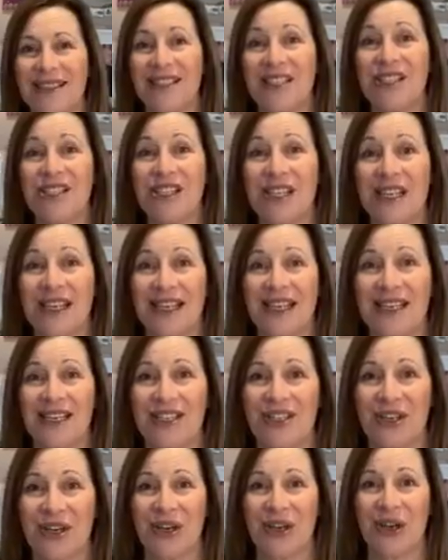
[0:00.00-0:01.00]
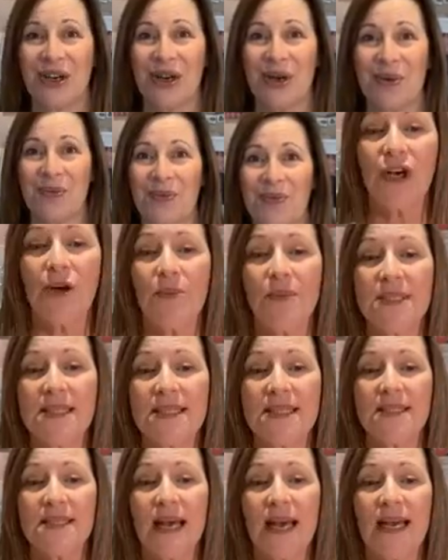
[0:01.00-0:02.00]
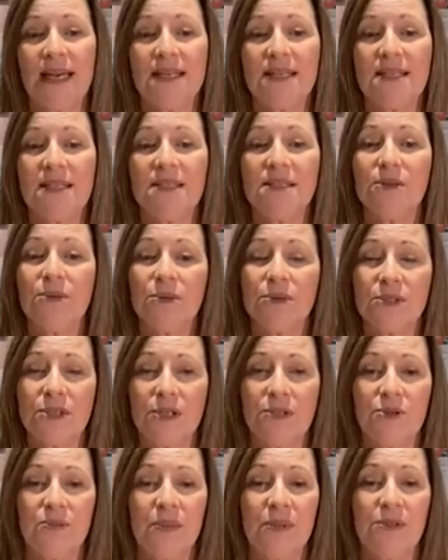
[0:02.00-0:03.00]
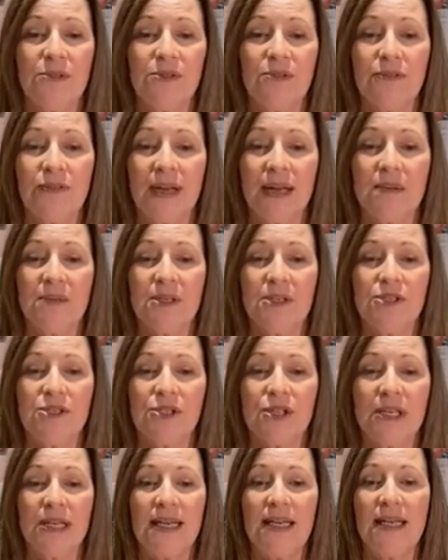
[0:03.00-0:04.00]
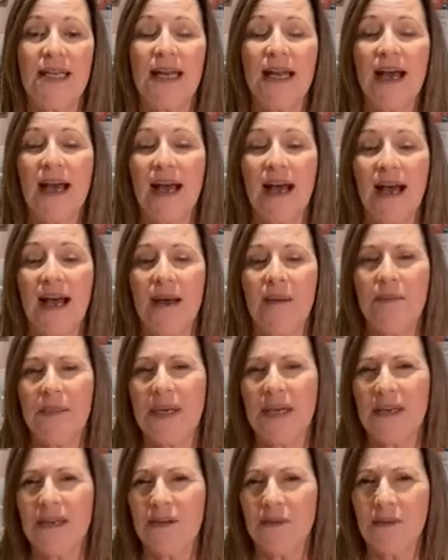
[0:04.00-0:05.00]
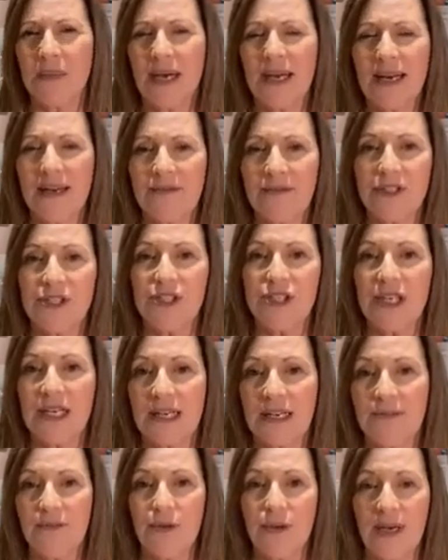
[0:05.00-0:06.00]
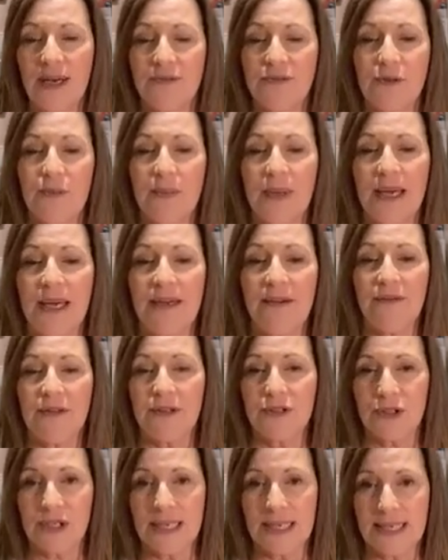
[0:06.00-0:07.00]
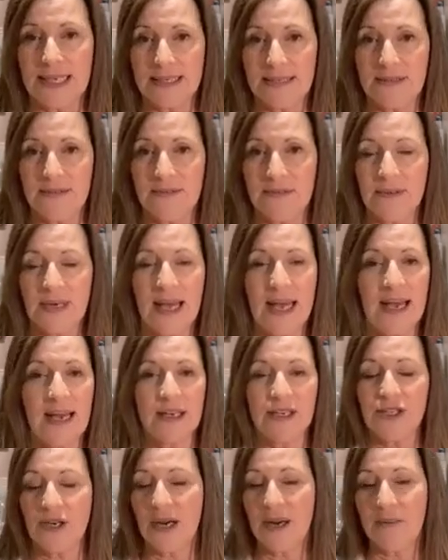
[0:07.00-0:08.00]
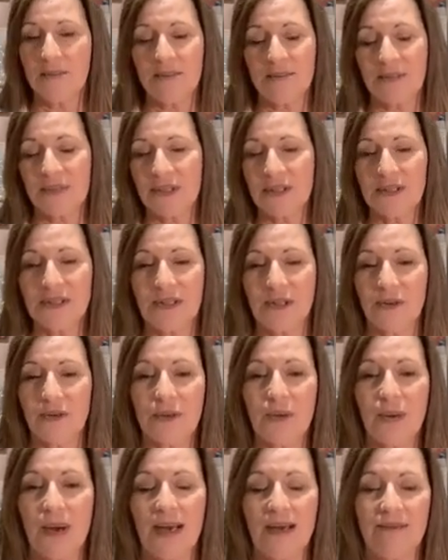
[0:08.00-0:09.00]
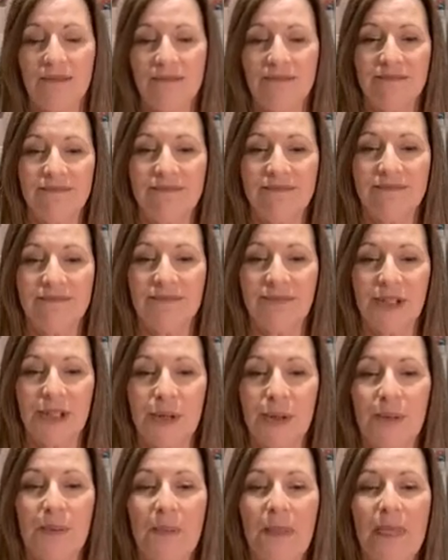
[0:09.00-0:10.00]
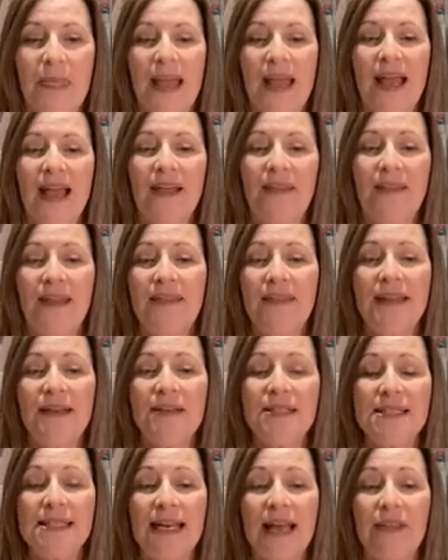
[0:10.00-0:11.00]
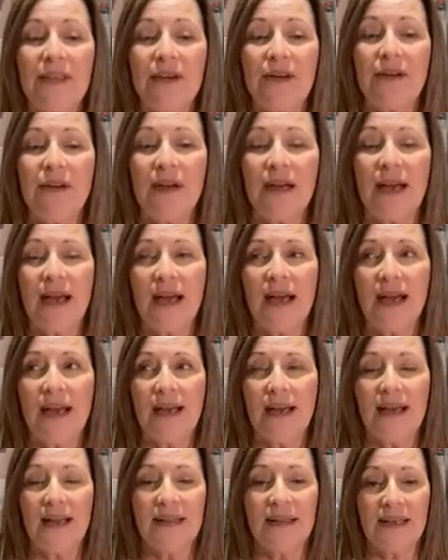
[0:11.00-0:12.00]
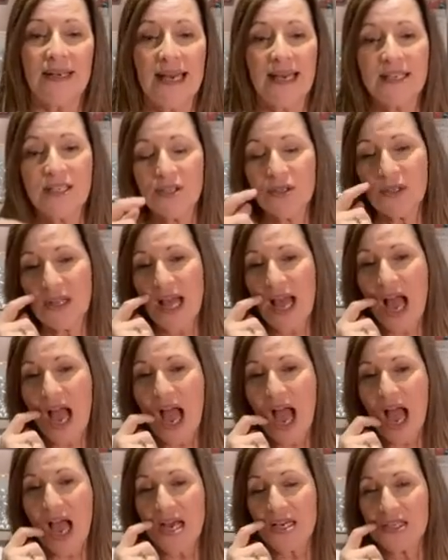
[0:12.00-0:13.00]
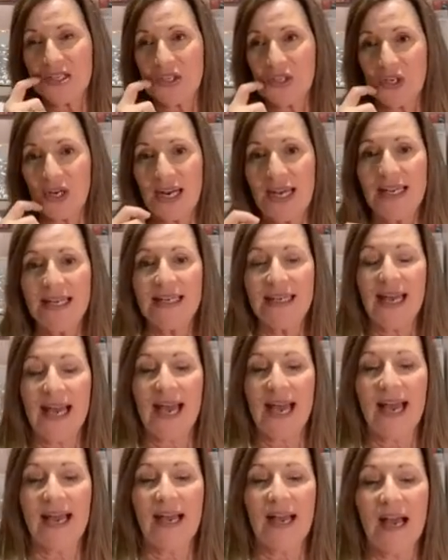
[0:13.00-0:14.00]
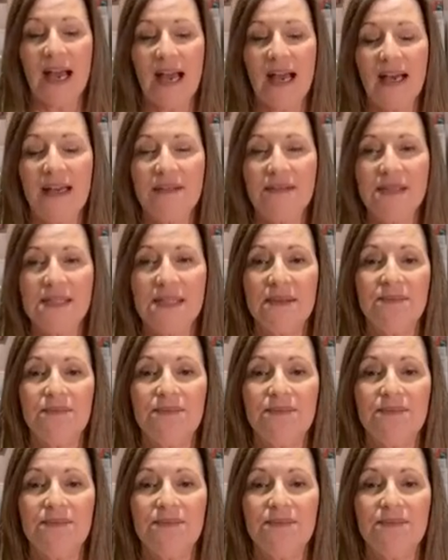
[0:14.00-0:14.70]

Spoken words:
Genie.com is a site also to build your family tree, but you might have to check if you have to pay if the tree gets large. I don't quite know. Then there is another, the National Australian Archives.